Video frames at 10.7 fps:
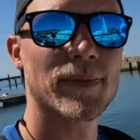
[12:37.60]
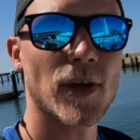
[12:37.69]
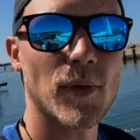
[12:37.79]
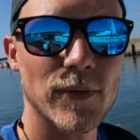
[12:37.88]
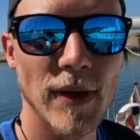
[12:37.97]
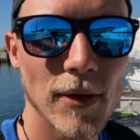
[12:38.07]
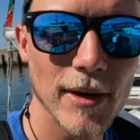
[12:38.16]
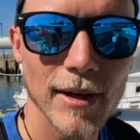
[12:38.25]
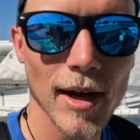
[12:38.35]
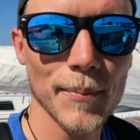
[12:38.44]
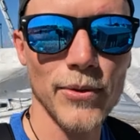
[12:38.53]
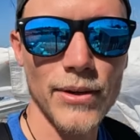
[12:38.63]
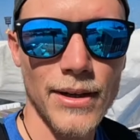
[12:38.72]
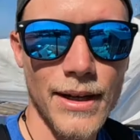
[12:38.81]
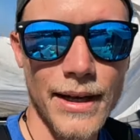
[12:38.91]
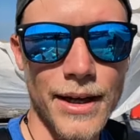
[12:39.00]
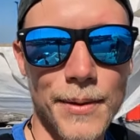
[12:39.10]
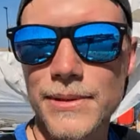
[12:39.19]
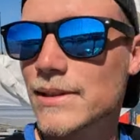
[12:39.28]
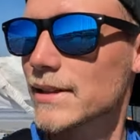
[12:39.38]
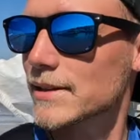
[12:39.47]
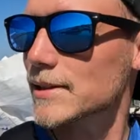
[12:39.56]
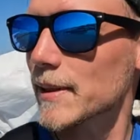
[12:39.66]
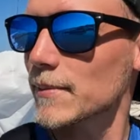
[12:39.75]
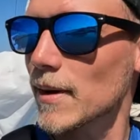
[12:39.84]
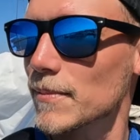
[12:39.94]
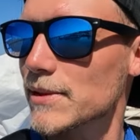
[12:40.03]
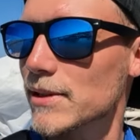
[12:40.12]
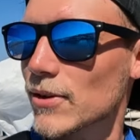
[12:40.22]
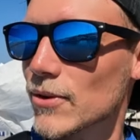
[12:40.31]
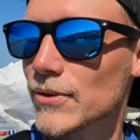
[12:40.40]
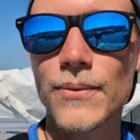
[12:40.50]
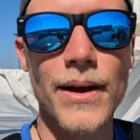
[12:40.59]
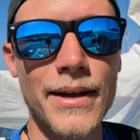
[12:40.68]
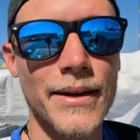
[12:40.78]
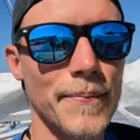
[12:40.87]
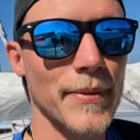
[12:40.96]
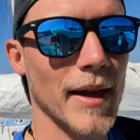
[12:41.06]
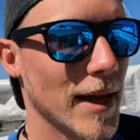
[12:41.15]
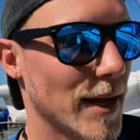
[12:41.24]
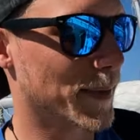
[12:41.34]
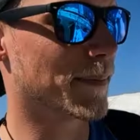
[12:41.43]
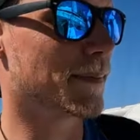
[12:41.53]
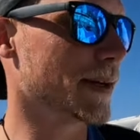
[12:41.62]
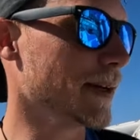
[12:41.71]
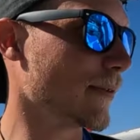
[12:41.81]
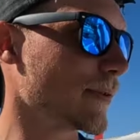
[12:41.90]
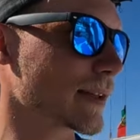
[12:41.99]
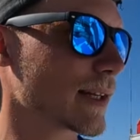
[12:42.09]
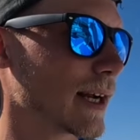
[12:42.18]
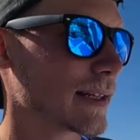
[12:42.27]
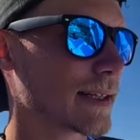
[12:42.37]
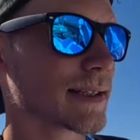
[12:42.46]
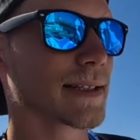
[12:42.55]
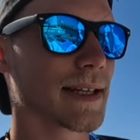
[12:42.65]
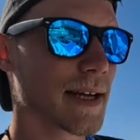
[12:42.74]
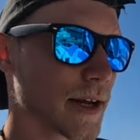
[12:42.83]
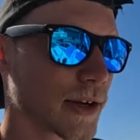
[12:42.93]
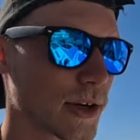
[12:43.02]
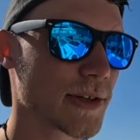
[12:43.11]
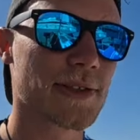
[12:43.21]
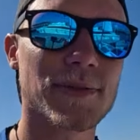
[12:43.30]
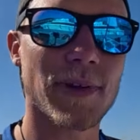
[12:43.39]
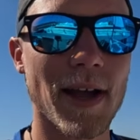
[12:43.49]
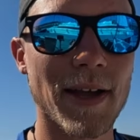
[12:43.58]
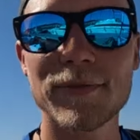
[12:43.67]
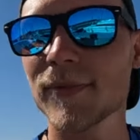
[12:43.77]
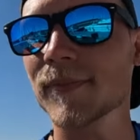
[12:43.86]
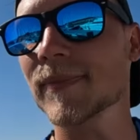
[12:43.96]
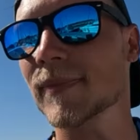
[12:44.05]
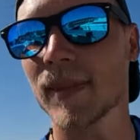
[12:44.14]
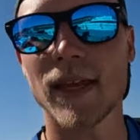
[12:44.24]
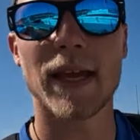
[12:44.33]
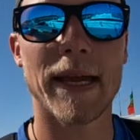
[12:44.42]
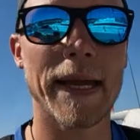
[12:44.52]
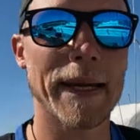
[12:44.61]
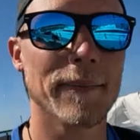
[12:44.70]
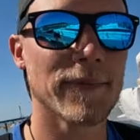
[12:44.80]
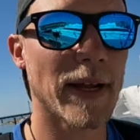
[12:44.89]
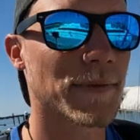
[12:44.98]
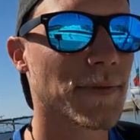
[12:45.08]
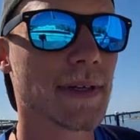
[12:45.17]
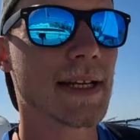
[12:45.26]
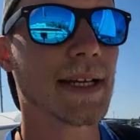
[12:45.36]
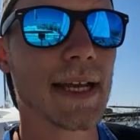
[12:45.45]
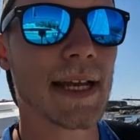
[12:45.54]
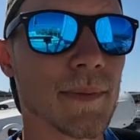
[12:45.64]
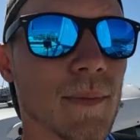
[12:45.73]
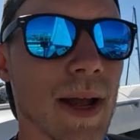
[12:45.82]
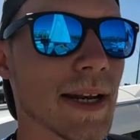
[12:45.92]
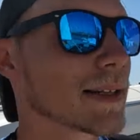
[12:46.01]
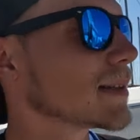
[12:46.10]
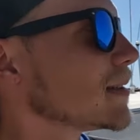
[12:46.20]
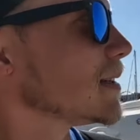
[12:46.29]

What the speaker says: not without a couple hiccups and speed bumps along the way, but nothing that I couldn't survive. Thankfully it went